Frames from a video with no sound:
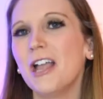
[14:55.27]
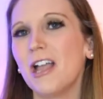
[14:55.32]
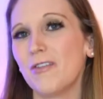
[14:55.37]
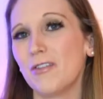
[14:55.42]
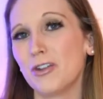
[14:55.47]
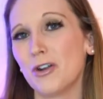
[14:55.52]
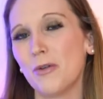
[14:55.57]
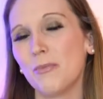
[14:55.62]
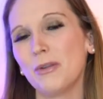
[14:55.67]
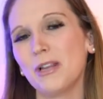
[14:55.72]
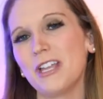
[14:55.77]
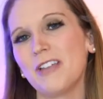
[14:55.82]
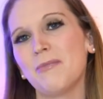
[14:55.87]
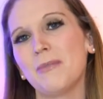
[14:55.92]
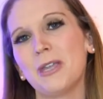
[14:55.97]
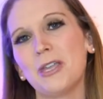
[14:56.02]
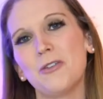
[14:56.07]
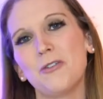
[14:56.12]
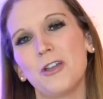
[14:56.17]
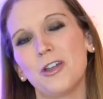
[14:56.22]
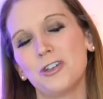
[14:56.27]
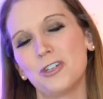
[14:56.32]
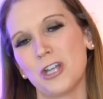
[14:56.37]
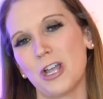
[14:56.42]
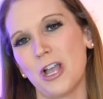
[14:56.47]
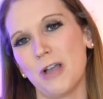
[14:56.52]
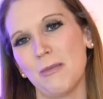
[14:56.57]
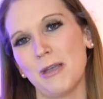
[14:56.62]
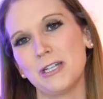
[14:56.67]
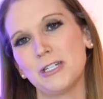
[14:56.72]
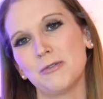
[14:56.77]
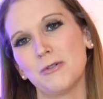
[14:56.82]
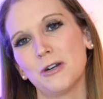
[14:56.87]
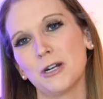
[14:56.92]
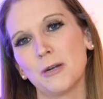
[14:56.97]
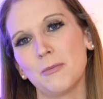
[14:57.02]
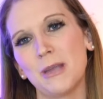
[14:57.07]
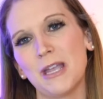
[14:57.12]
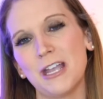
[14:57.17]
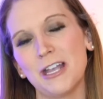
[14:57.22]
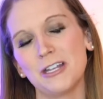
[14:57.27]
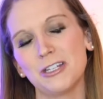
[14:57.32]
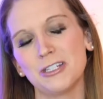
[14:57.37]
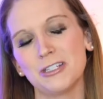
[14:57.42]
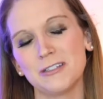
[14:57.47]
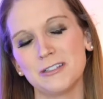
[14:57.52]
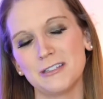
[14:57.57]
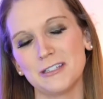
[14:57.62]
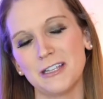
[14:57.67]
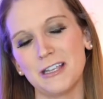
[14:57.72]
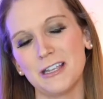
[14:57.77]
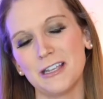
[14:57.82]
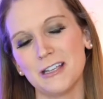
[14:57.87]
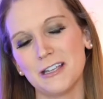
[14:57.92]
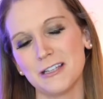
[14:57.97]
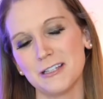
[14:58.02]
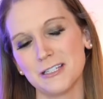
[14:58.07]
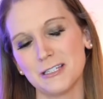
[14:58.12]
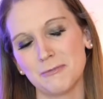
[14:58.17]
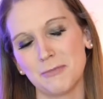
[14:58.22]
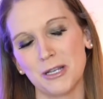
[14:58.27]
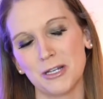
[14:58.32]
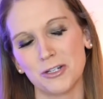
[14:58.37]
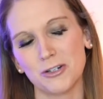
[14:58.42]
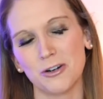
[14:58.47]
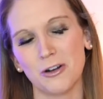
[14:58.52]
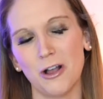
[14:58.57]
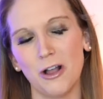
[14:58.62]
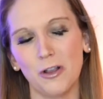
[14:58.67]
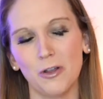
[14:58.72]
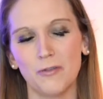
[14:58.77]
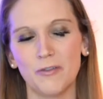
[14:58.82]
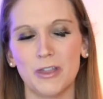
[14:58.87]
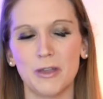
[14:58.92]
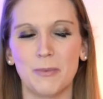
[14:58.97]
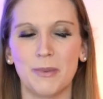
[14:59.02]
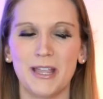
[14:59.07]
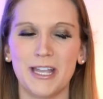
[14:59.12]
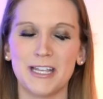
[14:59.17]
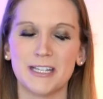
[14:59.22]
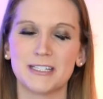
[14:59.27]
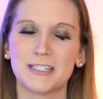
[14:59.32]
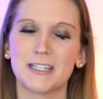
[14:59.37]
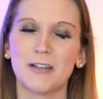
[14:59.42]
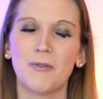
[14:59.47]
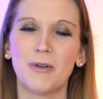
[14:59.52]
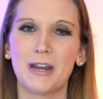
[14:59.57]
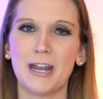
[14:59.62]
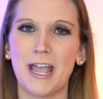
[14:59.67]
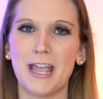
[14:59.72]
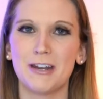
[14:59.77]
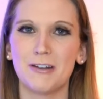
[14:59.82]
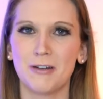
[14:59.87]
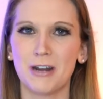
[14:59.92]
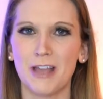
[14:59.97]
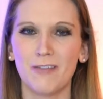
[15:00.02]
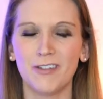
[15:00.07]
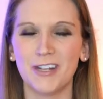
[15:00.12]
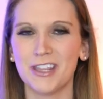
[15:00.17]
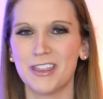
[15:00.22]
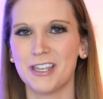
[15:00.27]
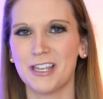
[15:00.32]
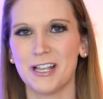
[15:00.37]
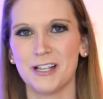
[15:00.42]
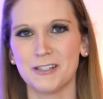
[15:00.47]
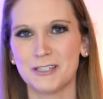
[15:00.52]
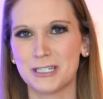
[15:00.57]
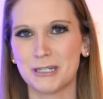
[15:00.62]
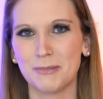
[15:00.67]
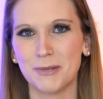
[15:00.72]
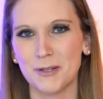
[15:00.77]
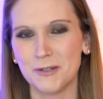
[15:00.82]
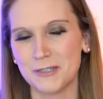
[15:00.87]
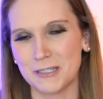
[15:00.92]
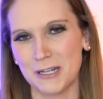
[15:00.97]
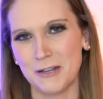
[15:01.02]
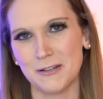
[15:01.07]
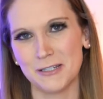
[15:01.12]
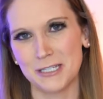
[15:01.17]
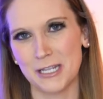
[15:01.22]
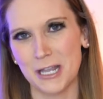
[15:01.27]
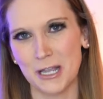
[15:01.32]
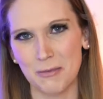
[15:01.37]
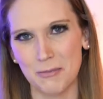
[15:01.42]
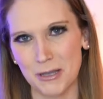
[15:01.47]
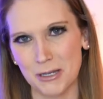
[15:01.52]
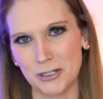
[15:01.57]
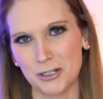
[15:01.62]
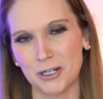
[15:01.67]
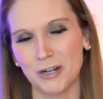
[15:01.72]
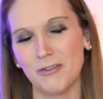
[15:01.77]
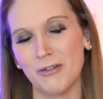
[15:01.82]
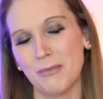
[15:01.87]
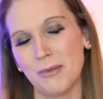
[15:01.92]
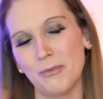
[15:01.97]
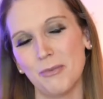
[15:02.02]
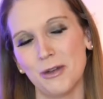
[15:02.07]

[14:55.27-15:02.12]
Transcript: If you don't believe me, you can check out my Twitter page and see his picture all over the place. When I don't have anything else to post, I always take a picture of him and